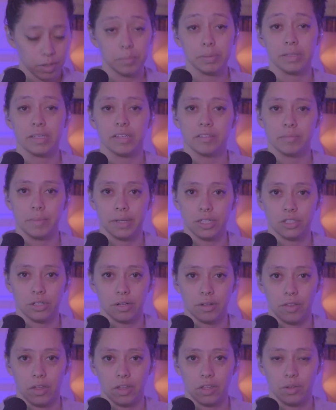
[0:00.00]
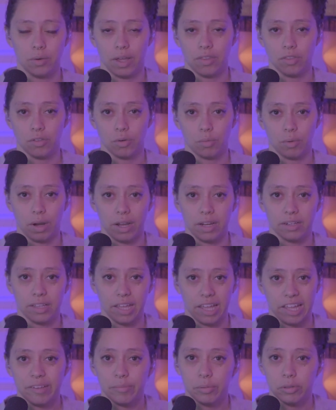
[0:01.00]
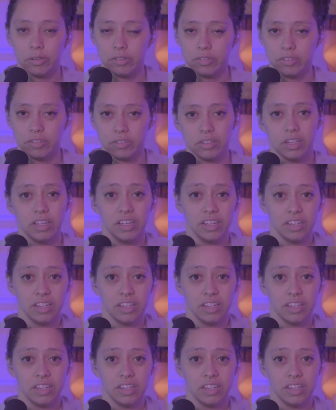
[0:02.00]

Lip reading: Please make sure that you get the right cables.